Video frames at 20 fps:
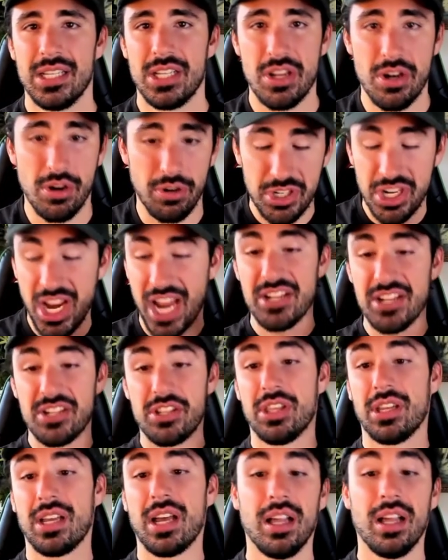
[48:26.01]
you know,
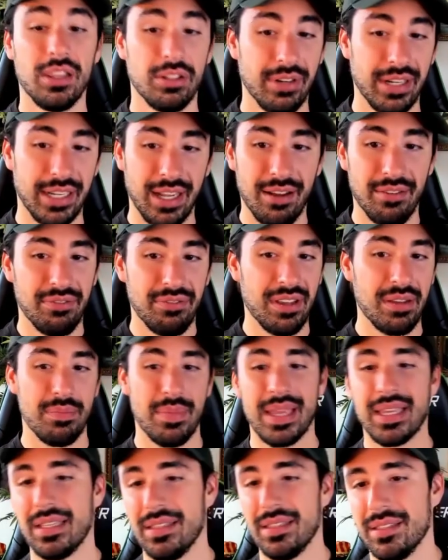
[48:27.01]
change the coloring of
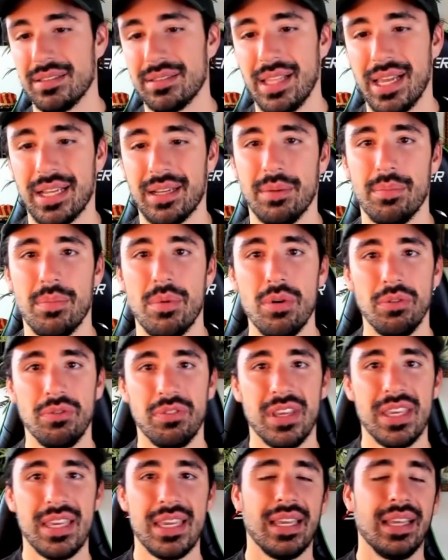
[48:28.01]
it, make it look like a
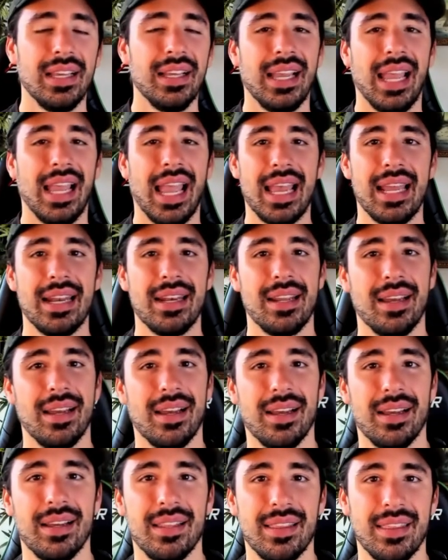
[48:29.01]
movie and
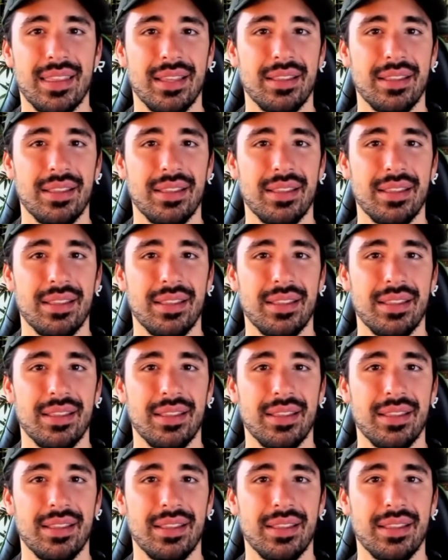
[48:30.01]
uh,